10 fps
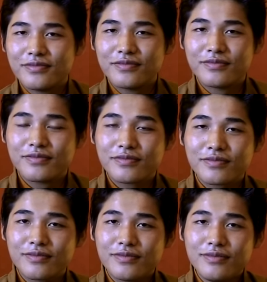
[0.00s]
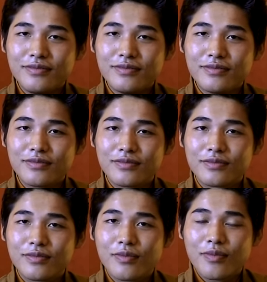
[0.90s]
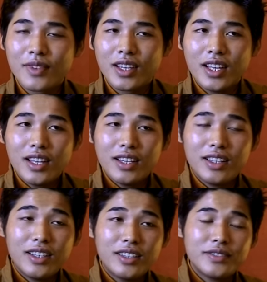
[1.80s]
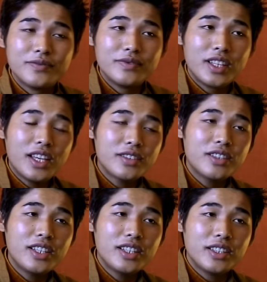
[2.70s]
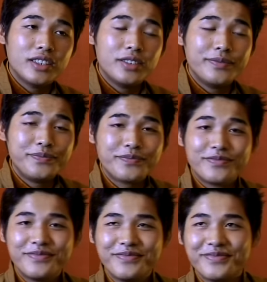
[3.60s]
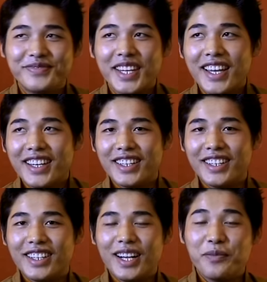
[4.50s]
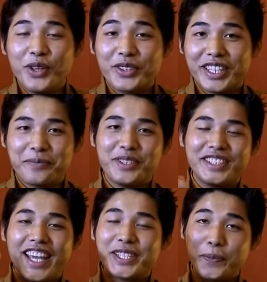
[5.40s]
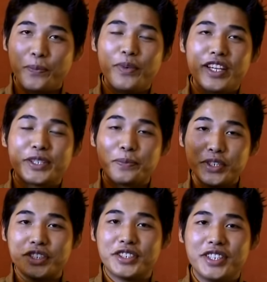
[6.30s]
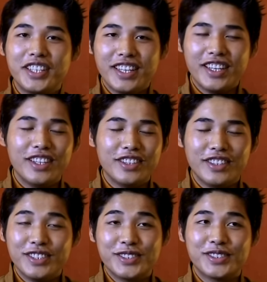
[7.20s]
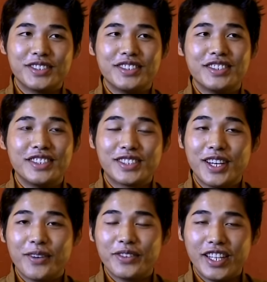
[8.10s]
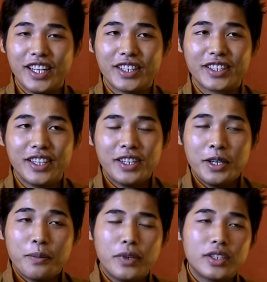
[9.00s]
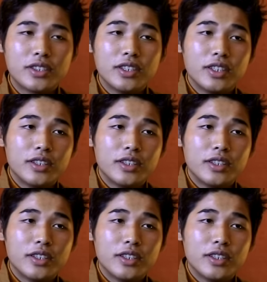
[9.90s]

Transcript: Why did China invade Tibet? Actually, I'm not that much expert in this kind of thing, but